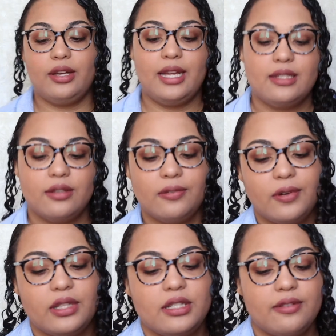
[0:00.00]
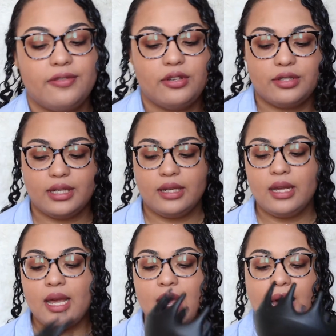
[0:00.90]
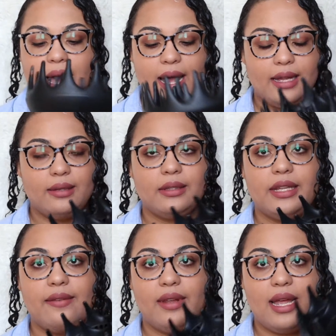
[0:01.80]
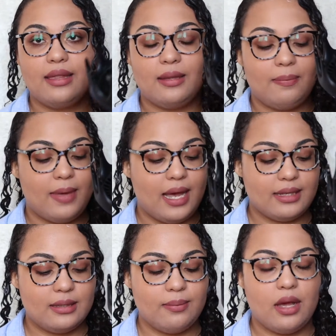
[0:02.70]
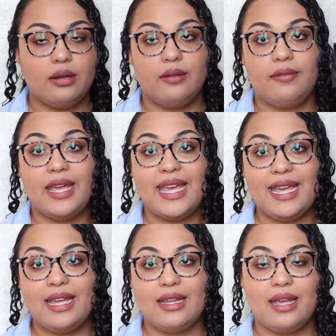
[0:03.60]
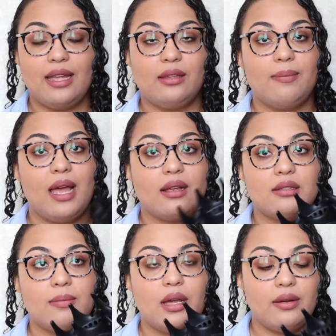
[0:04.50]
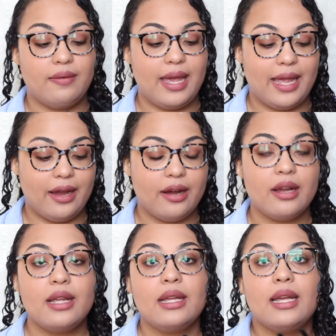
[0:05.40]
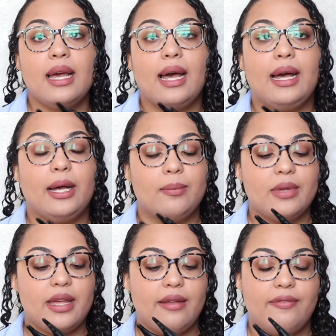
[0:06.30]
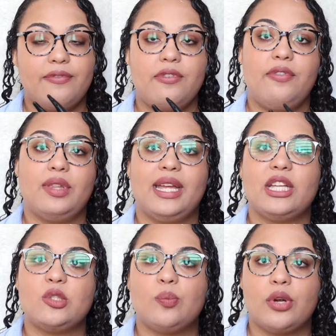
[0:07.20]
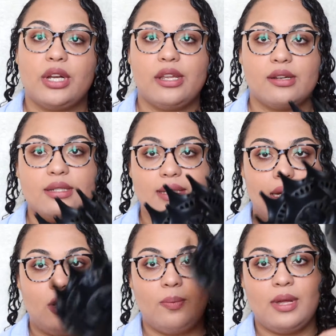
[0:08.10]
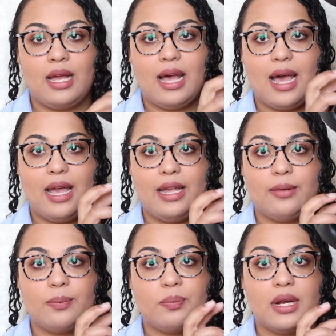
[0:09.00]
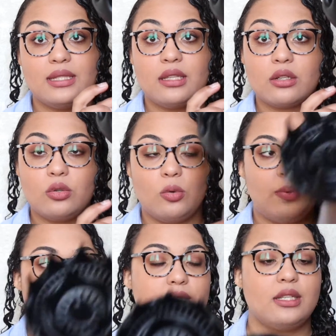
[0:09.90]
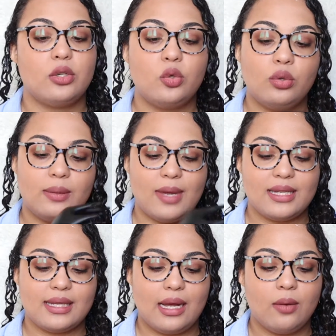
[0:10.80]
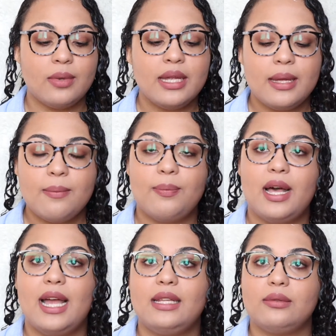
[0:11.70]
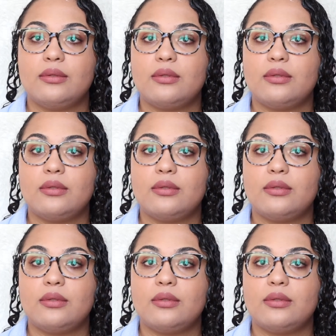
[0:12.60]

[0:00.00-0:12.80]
Okay, so for the diffusing, I leave it at the max amount of heat and the max amount of air. If you feel like it's burning your scalp, I press the cool button to cool my scalp, but I